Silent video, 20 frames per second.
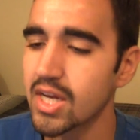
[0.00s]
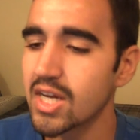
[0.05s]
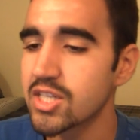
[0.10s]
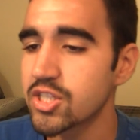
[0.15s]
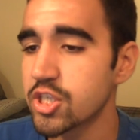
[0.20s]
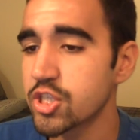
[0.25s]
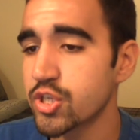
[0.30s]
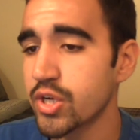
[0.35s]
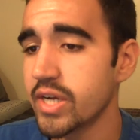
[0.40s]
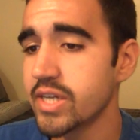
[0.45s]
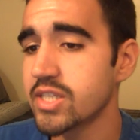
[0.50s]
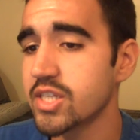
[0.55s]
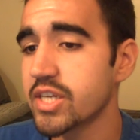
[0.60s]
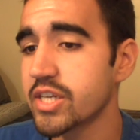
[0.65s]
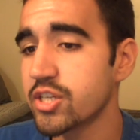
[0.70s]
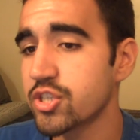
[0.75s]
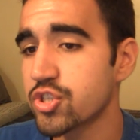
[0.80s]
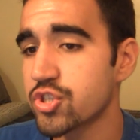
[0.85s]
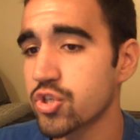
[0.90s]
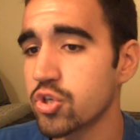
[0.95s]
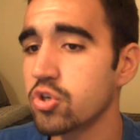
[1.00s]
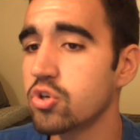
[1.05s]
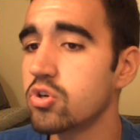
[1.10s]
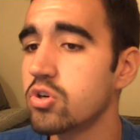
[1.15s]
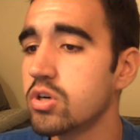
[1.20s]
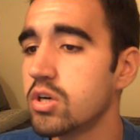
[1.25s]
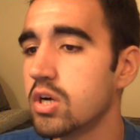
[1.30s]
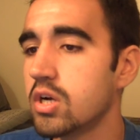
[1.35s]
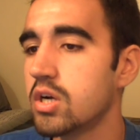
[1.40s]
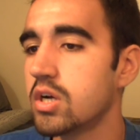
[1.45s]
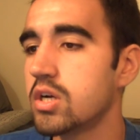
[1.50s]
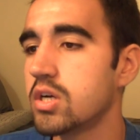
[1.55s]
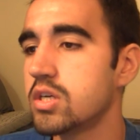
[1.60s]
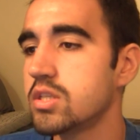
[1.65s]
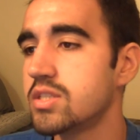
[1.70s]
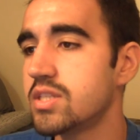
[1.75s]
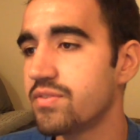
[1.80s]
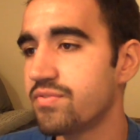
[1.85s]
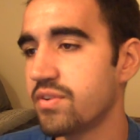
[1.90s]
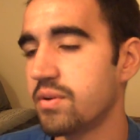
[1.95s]
So they're trying to control
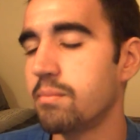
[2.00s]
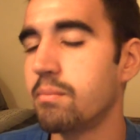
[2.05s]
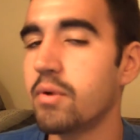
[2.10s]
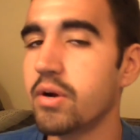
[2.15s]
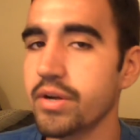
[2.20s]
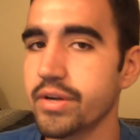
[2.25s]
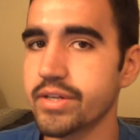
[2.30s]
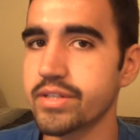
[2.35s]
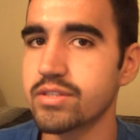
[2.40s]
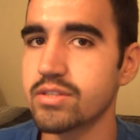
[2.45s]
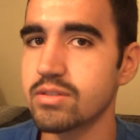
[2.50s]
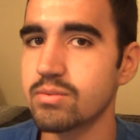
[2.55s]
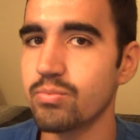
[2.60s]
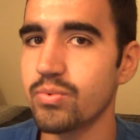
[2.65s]
different markets,